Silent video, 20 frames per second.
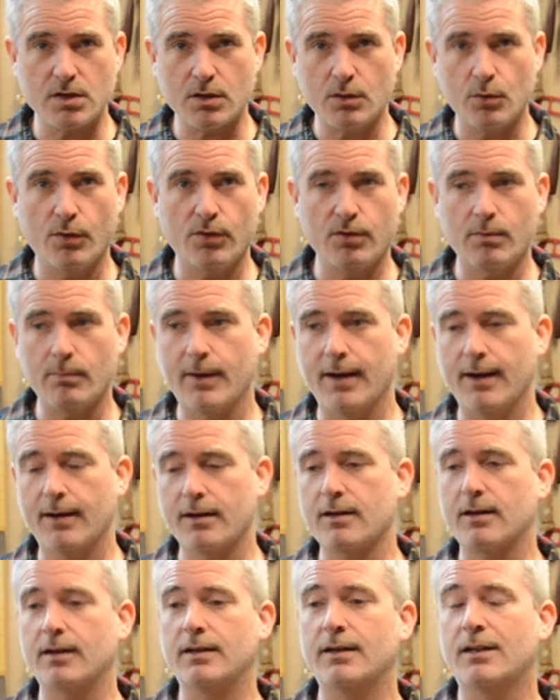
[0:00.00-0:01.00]
in North
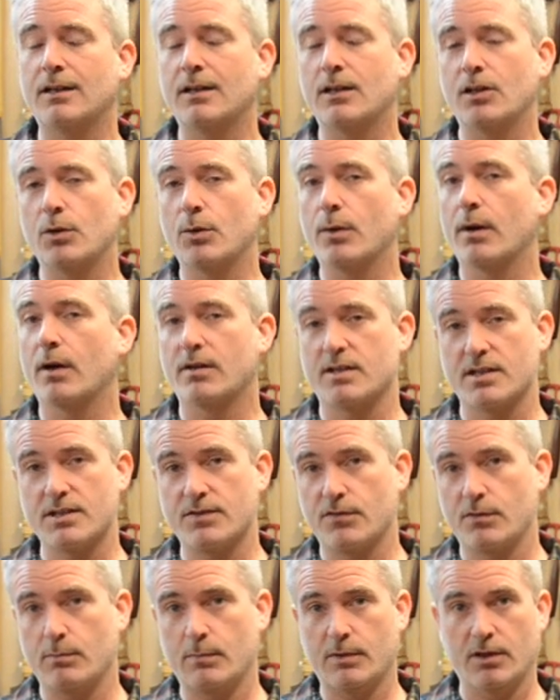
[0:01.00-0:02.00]
America who aren't as
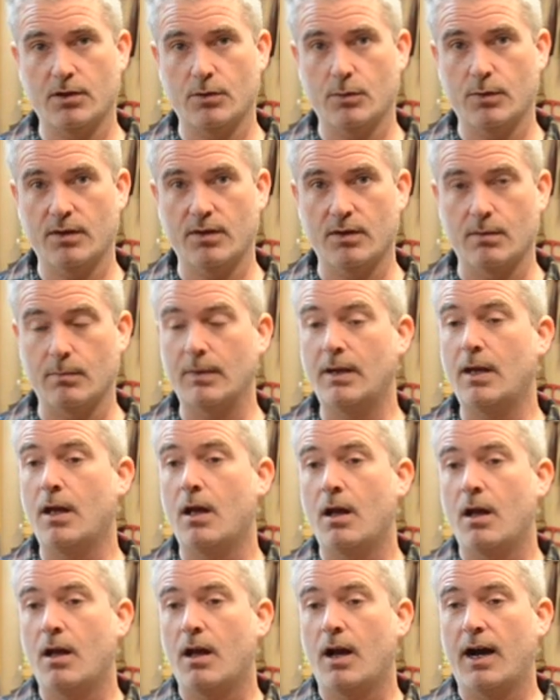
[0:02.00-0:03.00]
familiar with them.
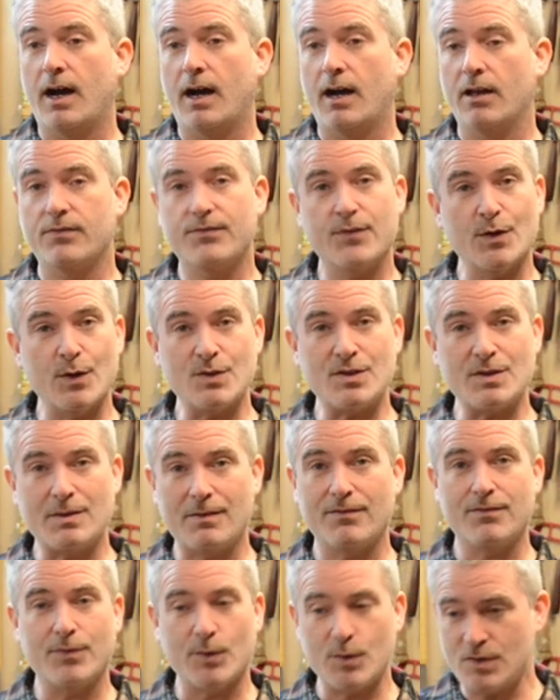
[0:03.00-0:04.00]

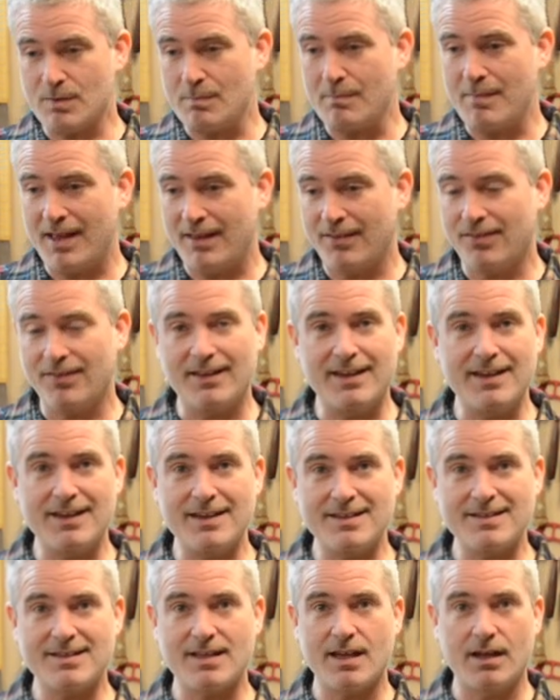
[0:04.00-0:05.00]
First myth
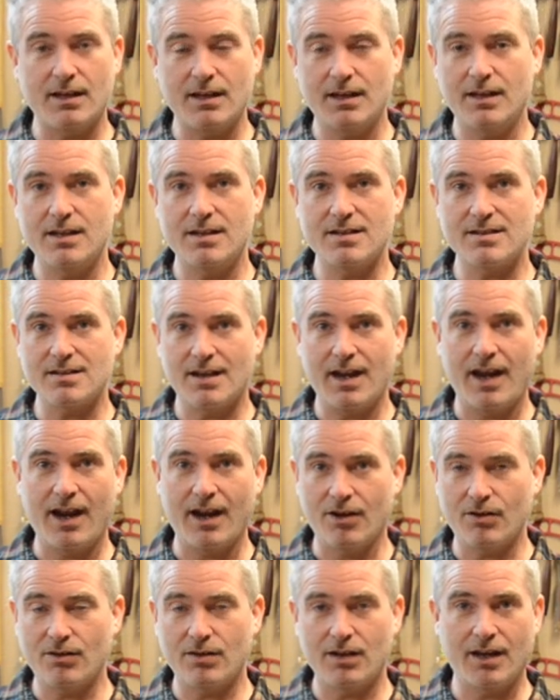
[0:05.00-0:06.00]
is that it is
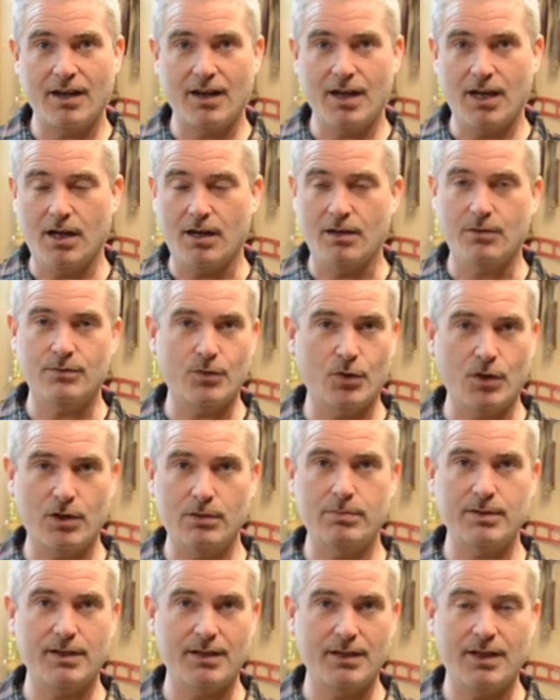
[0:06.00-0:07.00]
inherently and
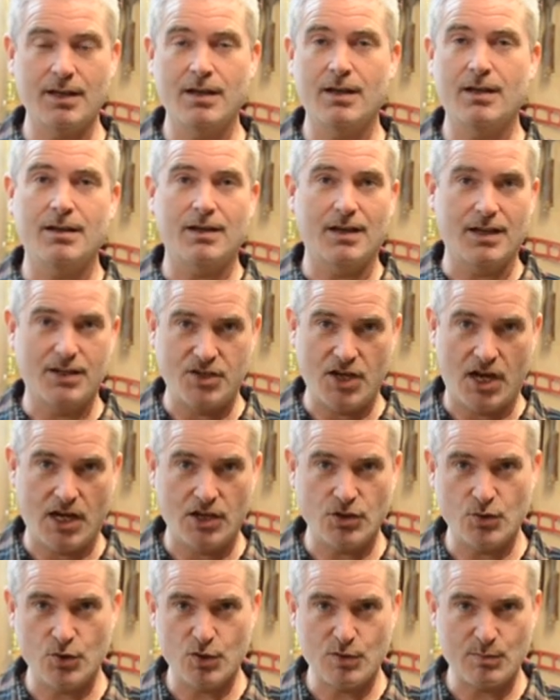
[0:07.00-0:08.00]
unavoidably a
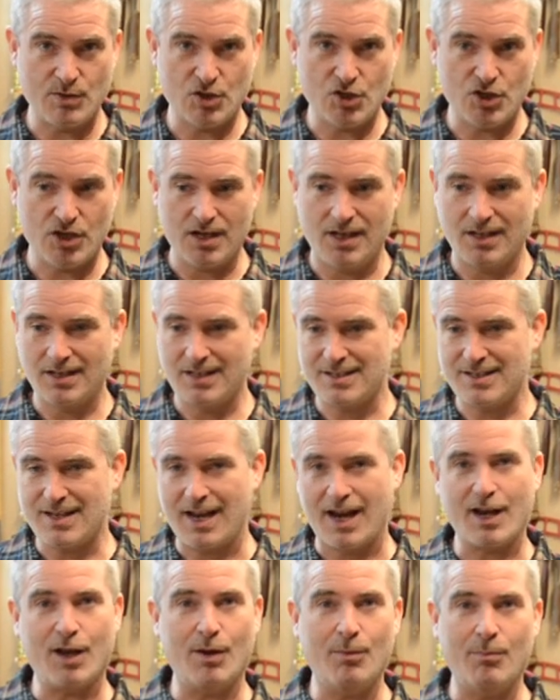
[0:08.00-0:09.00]
dangerous machine. The
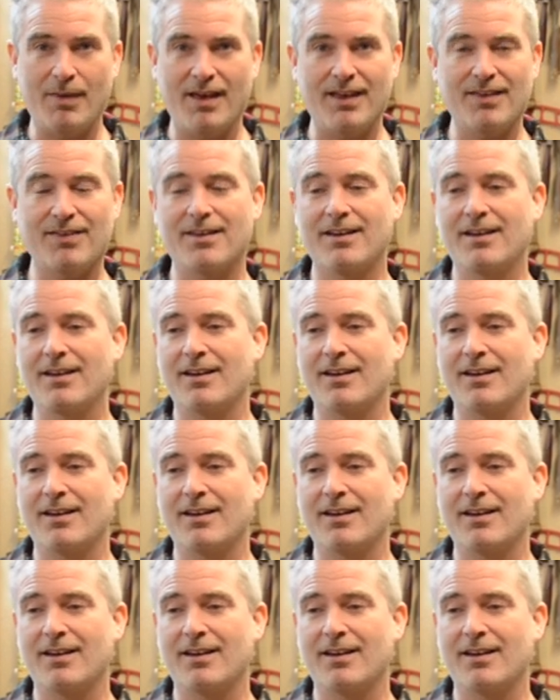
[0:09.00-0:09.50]
second myth